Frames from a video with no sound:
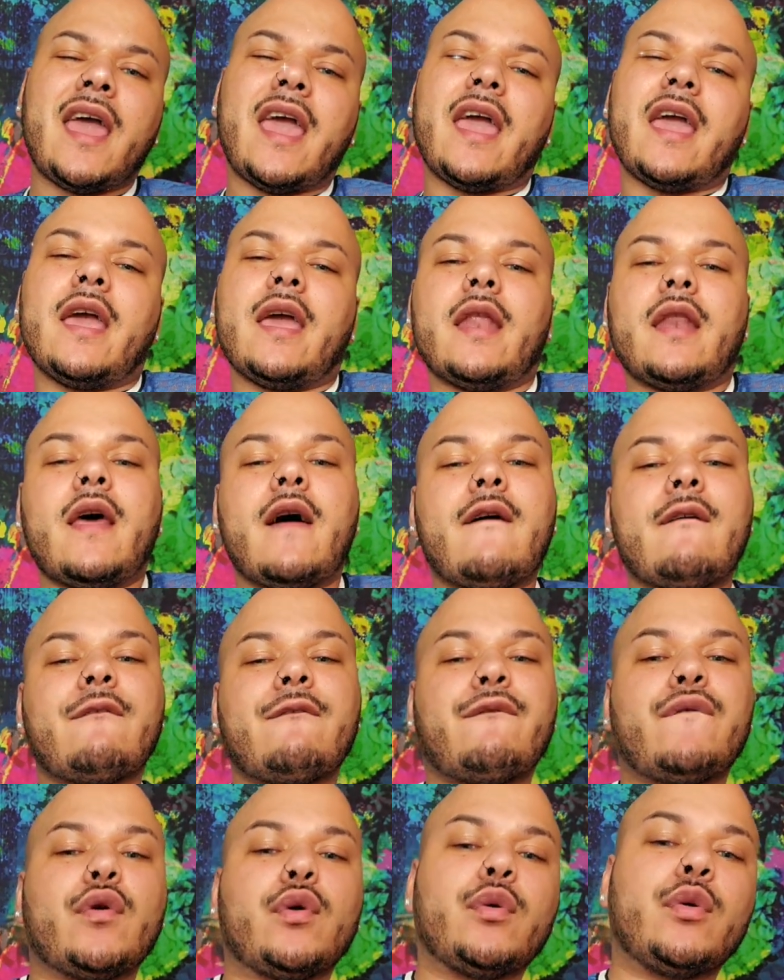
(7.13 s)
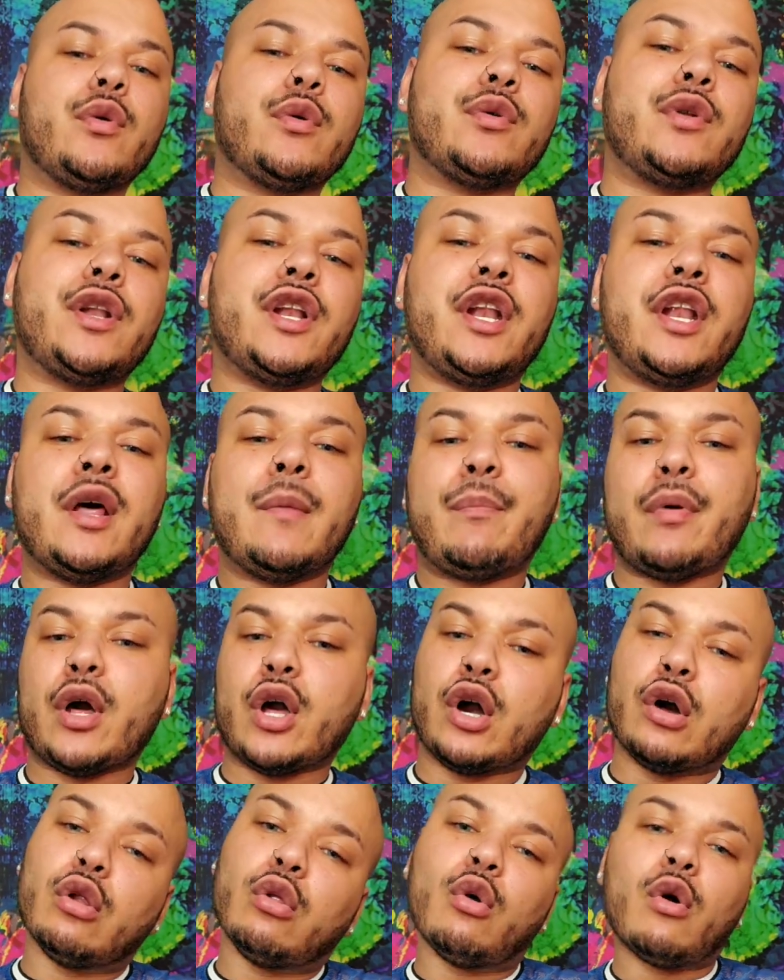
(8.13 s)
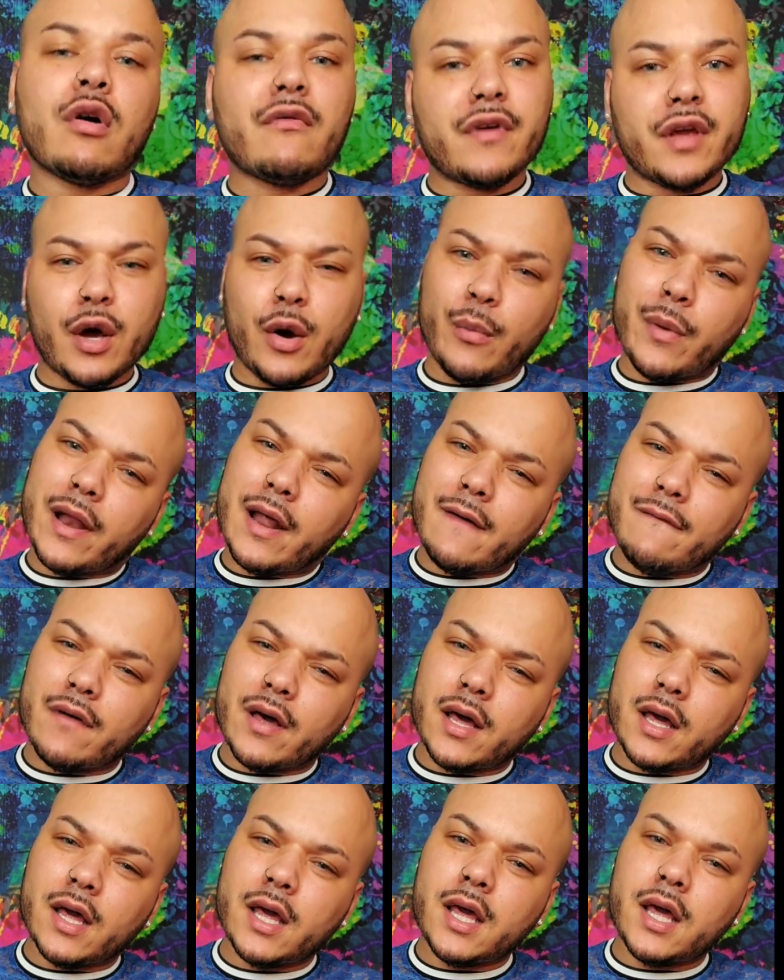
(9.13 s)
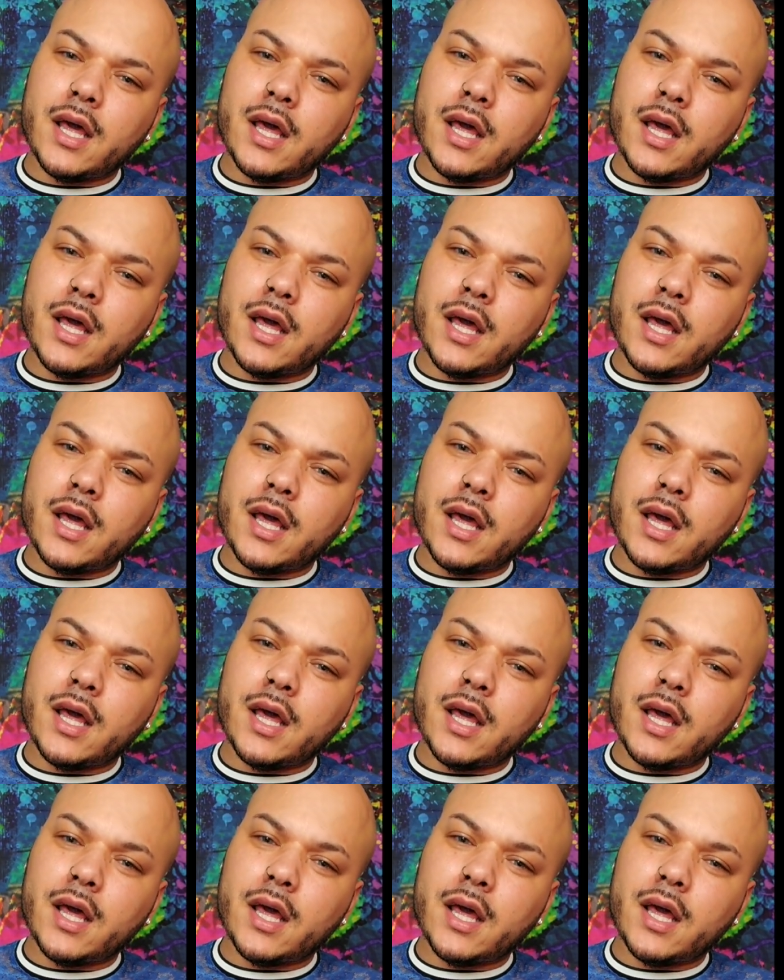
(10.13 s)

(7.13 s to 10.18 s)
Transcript: in full nip glory or whatever.